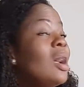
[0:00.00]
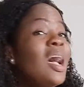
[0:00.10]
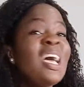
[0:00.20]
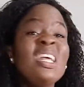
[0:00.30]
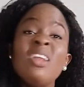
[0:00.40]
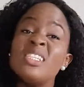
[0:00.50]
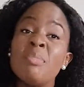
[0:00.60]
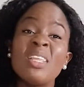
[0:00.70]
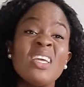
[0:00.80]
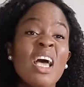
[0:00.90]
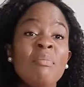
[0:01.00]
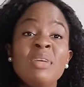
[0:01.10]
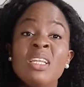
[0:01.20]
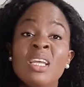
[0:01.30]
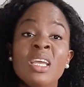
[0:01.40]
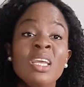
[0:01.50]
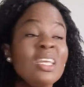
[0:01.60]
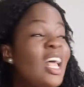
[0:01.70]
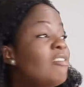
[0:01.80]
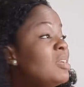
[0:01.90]
And it doesn't matter if
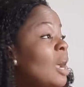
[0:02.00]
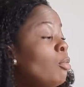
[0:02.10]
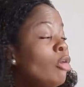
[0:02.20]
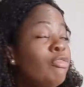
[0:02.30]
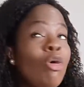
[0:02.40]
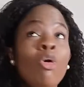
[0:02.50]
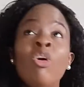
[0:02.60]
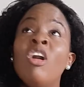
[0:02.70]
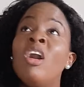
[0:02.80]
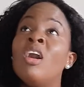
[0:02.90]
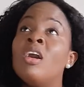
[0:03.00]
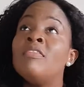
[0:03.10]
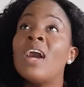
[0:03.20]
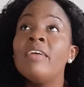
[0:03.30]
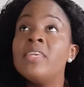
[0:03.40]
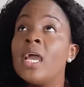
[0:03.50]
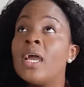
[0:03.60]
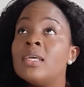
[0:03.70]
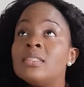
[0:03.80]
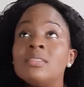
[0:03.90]
they have been abroad for 5
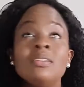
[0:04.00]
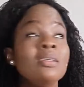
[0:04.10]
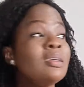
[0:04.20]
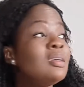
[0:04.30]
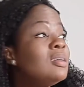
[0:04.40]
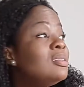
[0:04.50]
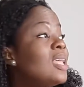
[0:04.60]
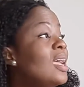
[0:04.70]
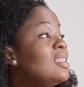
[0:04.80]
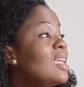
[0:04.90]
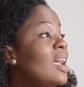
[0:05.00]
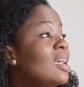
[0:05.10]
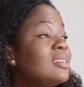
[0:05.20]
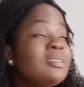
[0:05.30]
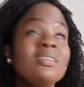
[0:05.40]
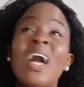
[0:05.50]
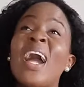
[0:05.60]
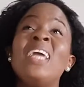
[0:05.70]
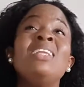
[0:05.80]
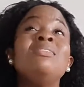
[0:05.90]
years, 10 years,
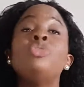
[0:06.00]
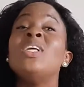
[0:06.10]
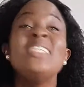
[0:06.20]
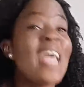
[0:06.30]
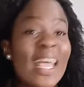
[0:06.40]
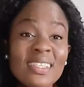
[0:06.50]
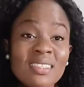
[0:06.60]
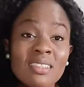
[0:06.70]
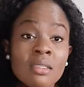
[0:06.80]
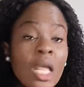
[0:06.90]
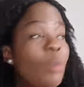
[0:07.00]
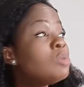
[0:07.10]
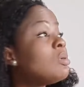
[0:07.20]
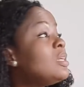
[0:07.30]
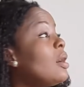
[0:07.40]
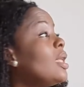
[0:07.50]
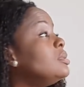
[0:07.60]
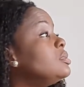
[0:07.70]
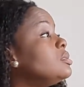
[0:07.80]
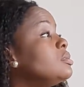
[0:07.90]
20 years. They are always walking around like
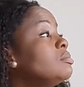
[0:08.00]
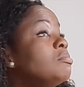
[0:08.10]
this.